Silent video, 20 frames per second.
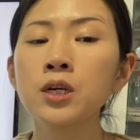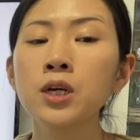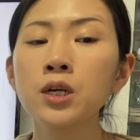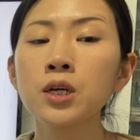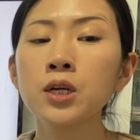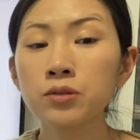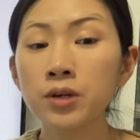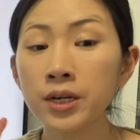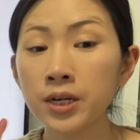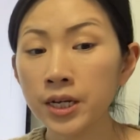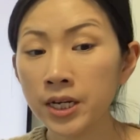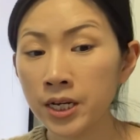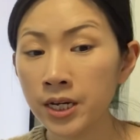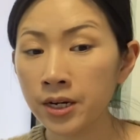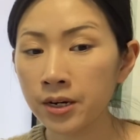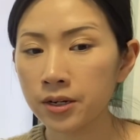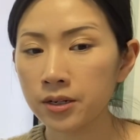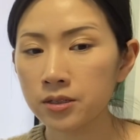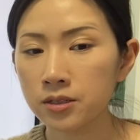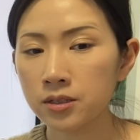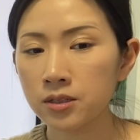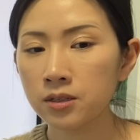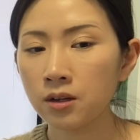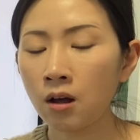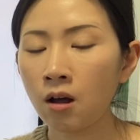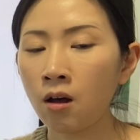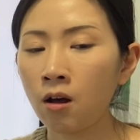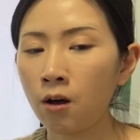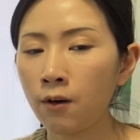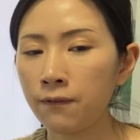20 years
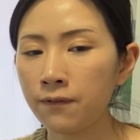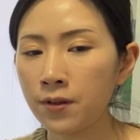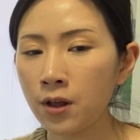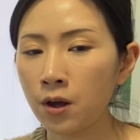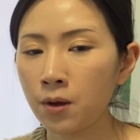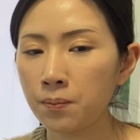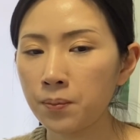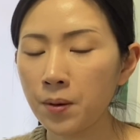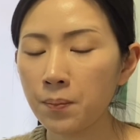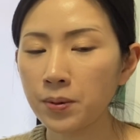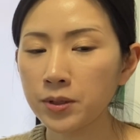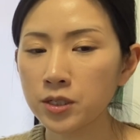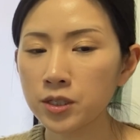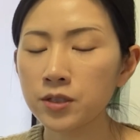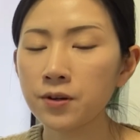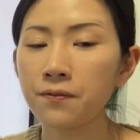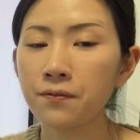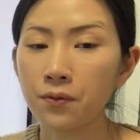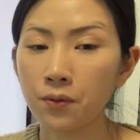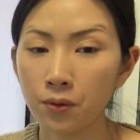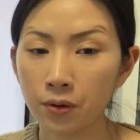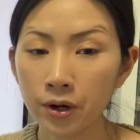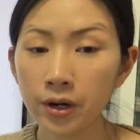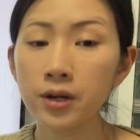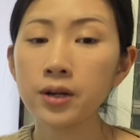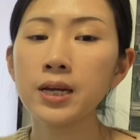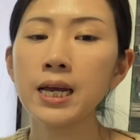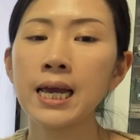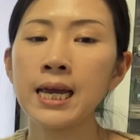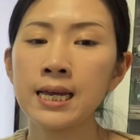of the preposition for
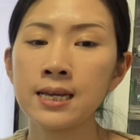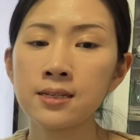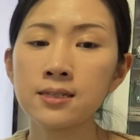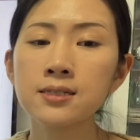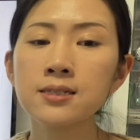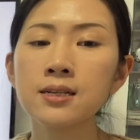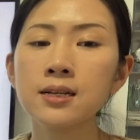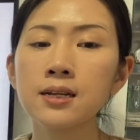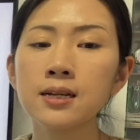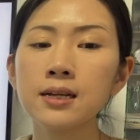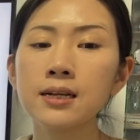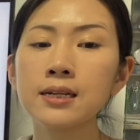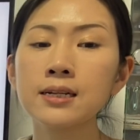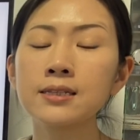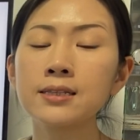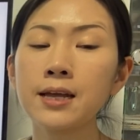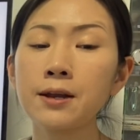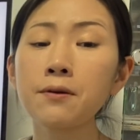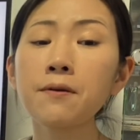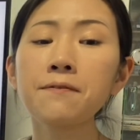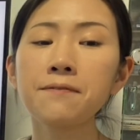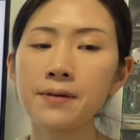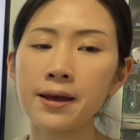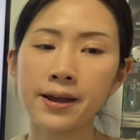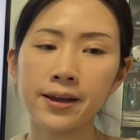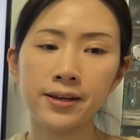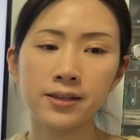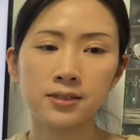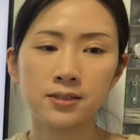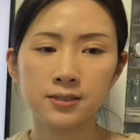is
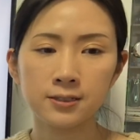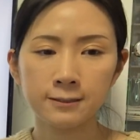clarified.